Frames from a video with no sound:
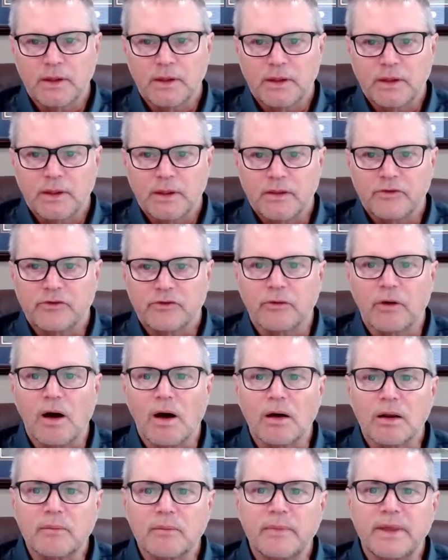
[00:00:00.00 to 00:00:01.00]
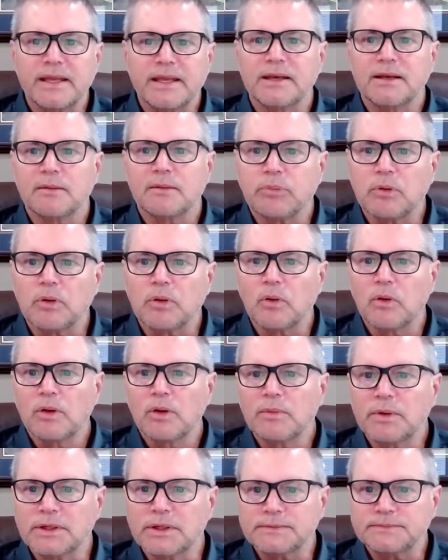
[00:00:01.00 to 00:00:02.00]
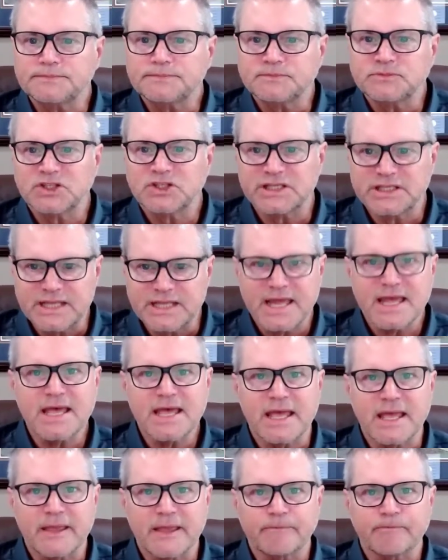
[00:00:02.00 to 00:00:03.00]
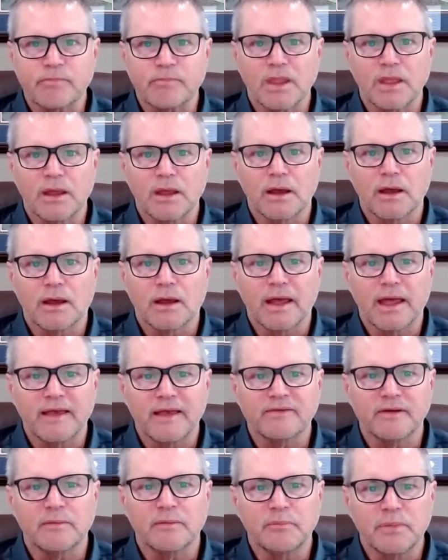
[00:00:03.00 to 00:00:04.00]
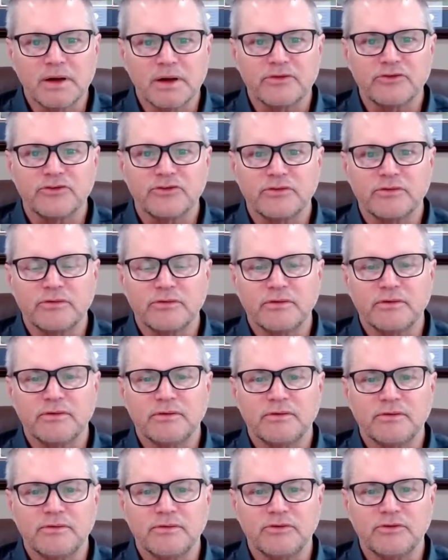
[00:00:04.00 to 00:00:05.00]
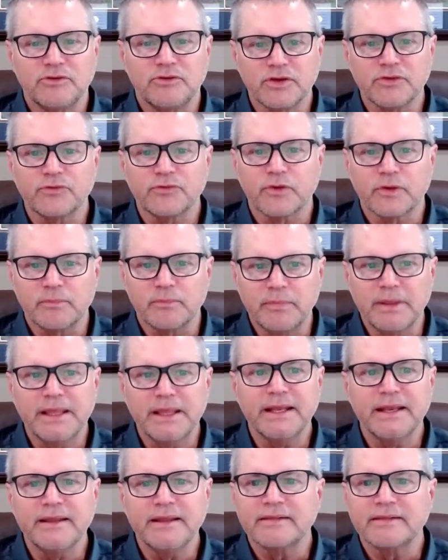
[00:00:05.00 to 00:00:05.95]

And so automated deployment today has a much different meaning than